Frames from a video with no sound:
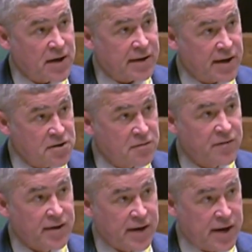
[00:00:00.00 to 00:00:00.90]
aggressive
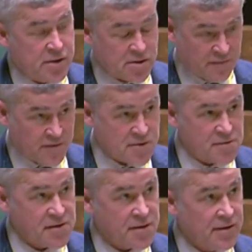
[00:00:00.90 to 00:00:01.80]
energy
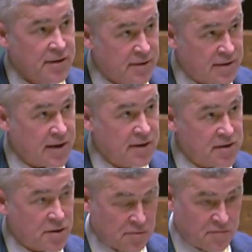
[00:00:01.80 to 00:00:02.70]
efficiency
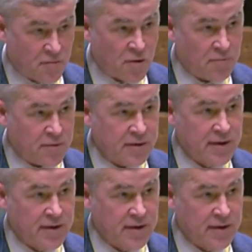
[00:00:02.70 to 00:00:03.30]
targets going forward.